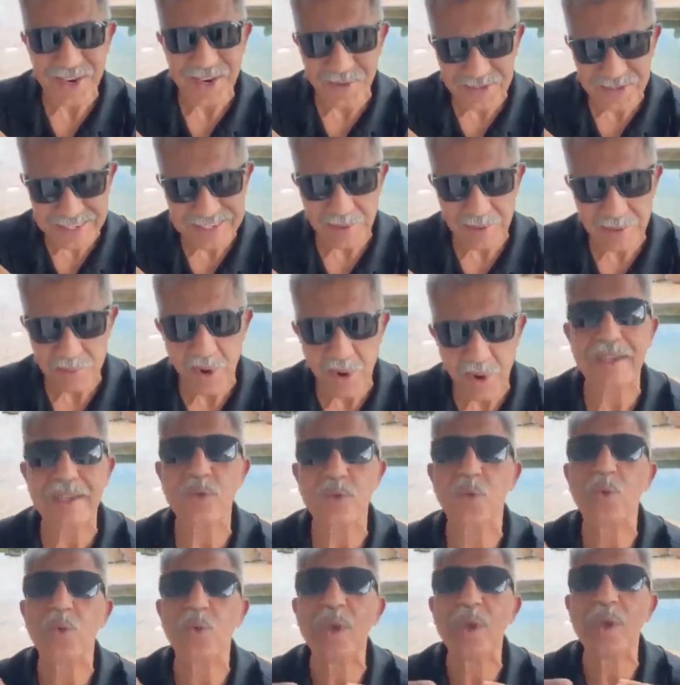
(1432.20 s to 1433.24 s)
Here's the
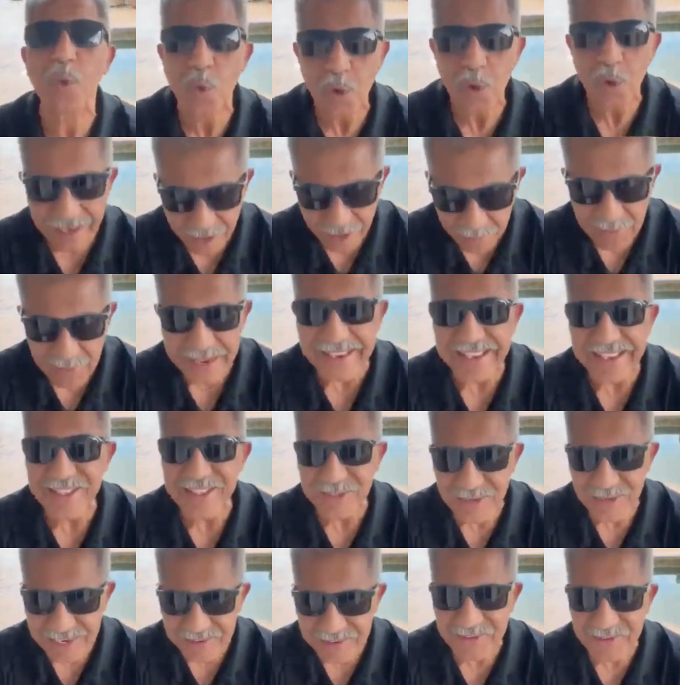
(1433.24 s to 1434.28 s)
answer. We
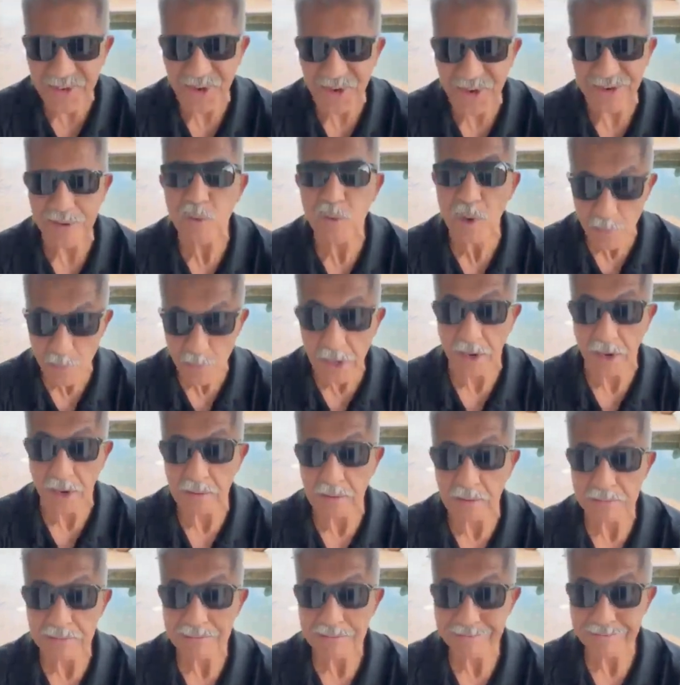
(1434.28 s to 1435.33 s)
actually use much better